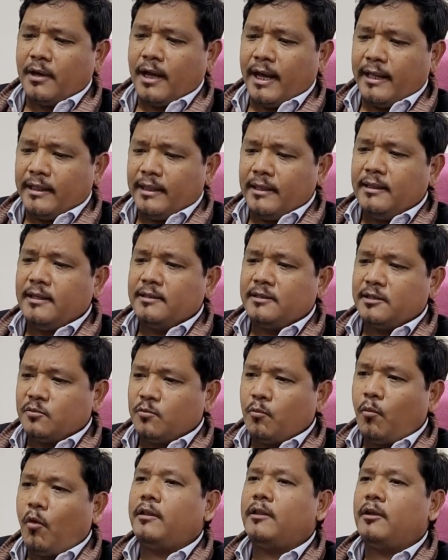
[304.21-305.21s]
I think they just
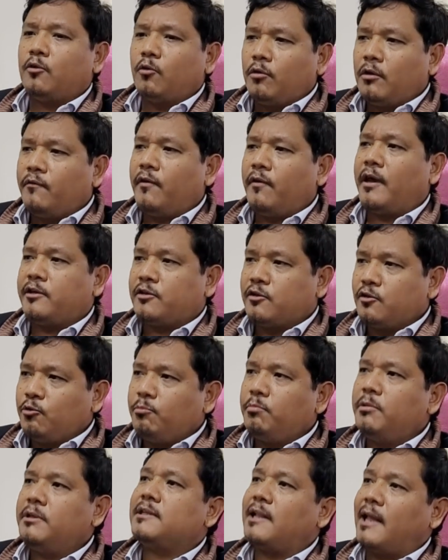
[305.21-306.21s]
want the notification to
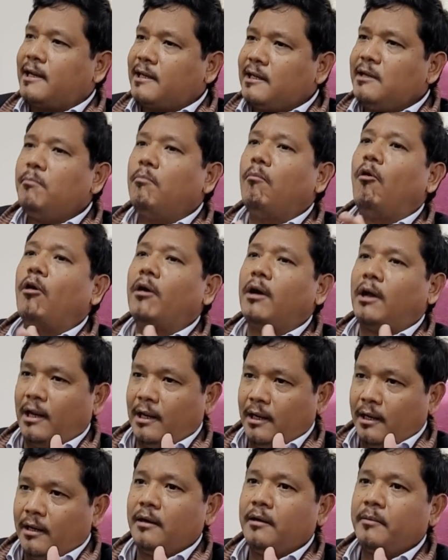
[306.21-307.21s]
be slightly more
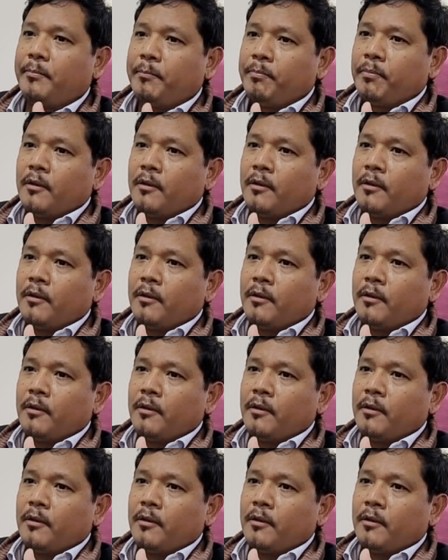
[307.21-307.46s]
clearer